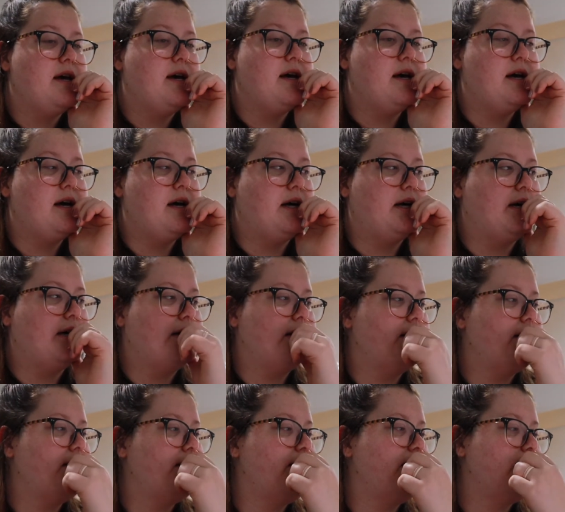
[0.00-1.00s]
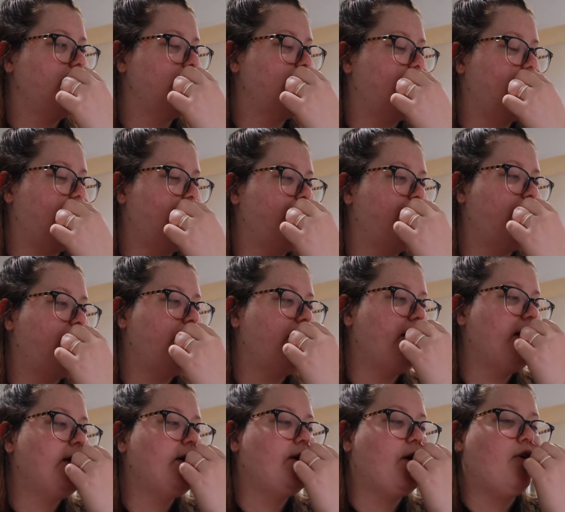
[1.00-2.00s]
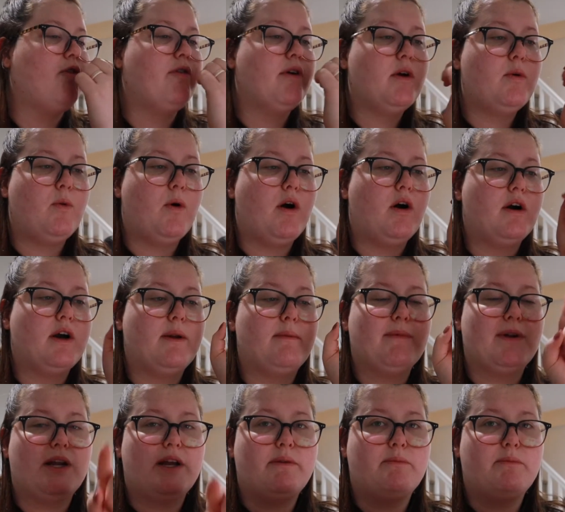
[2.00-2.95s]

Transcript: uh so yeah, I'm gonna go for a walk and I'm gonna